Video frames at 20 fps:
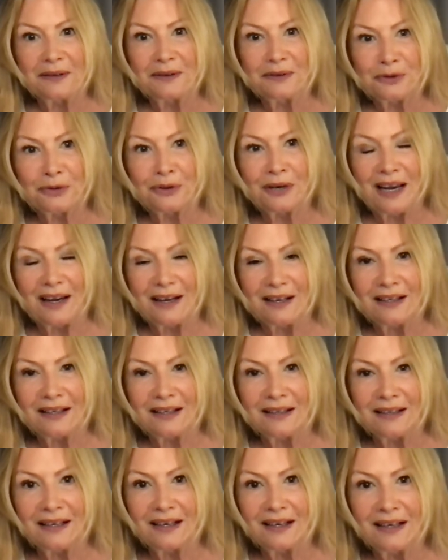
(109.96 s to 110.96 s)

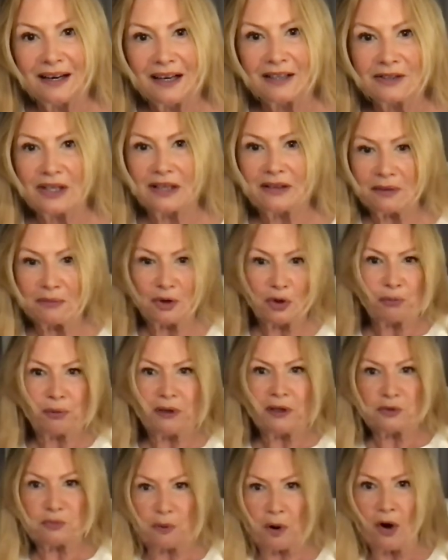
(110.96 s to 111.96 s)
created and I sent them in a big
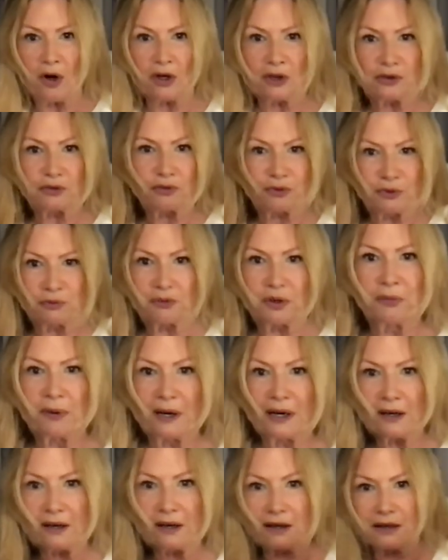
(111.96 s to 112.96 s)
box from
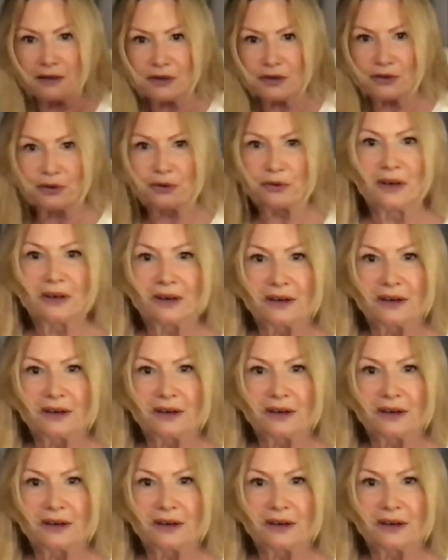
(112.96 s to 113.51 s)
America to